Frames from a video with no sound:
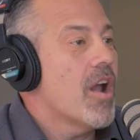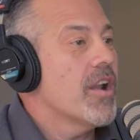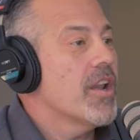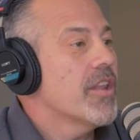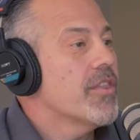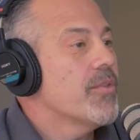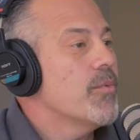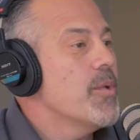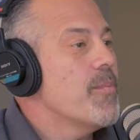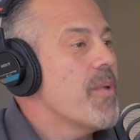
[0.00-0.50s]
On
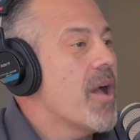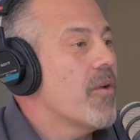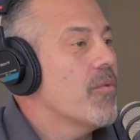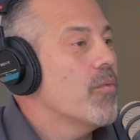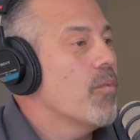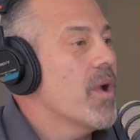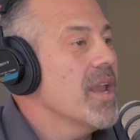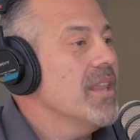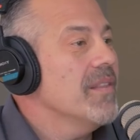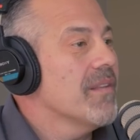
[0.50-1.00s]
a three
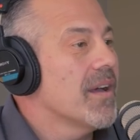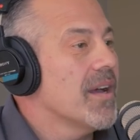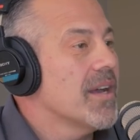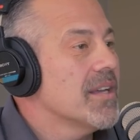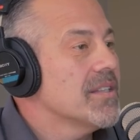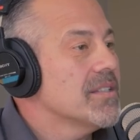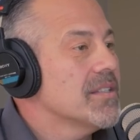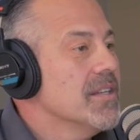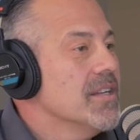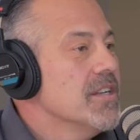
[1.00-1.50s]
pound weight
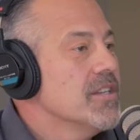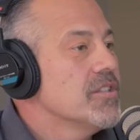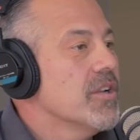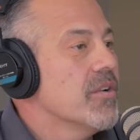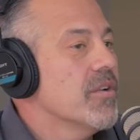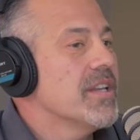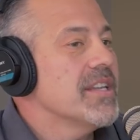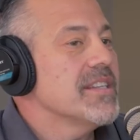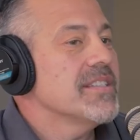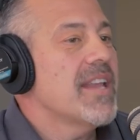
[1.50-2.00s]
loss.
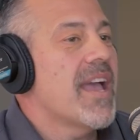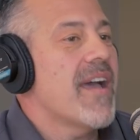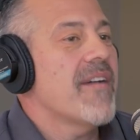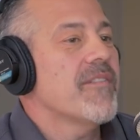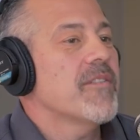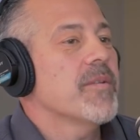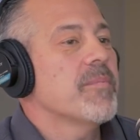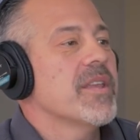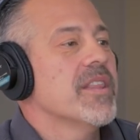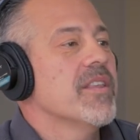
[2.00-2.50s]
So it doesn't
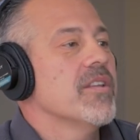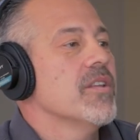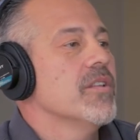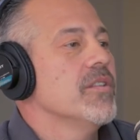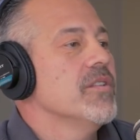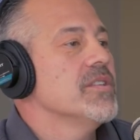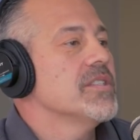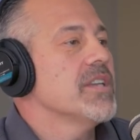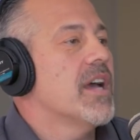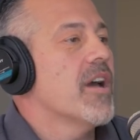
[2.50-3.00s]
have to be that you
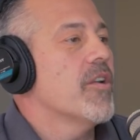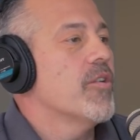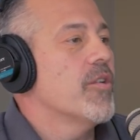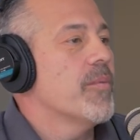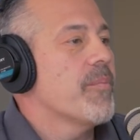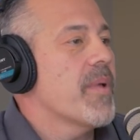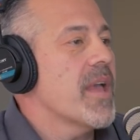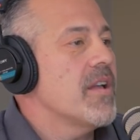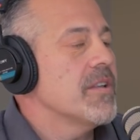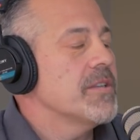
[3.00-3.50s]
lose
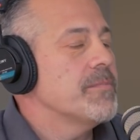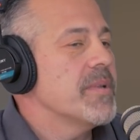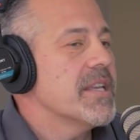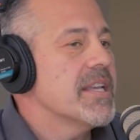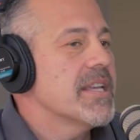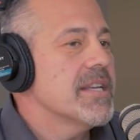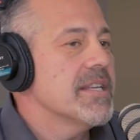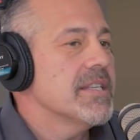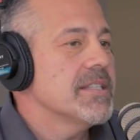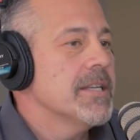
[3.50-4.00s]
100 pounds
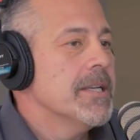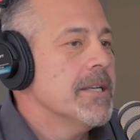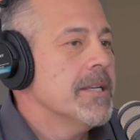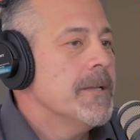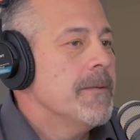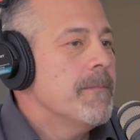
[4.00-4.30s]
because